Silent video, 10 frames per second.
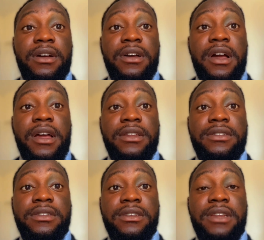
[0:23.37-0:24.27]
and
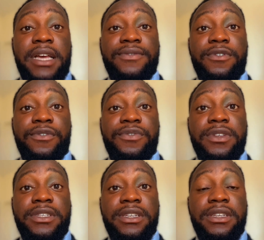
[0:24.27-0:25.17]
that's for
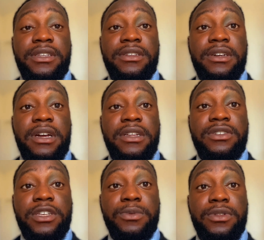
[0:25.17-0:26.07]
feeding and
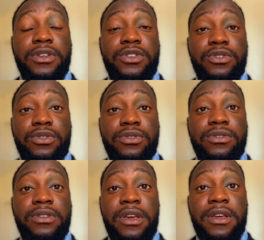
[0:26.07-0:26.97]

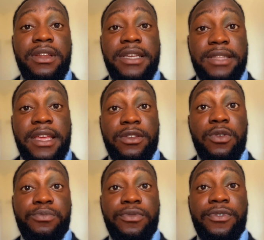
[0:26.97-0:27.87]
transportation. That's like
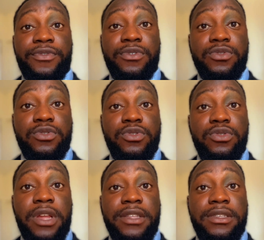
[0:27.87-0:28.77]
your proof of funds to show
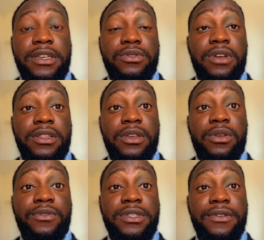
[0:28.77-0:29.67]
that yes, you can take
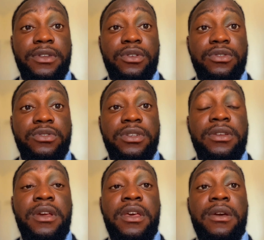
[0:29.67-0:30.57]
care of yourself in the country.
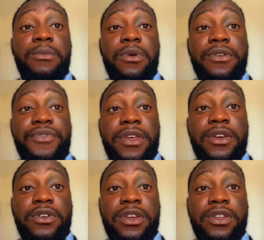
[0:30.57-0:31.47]
But if
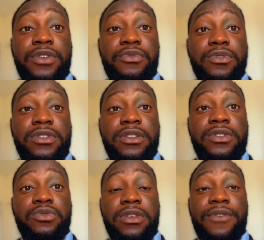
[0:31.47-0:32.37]
in euros,
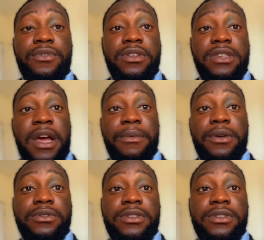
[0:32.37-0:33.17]
it will give you this amount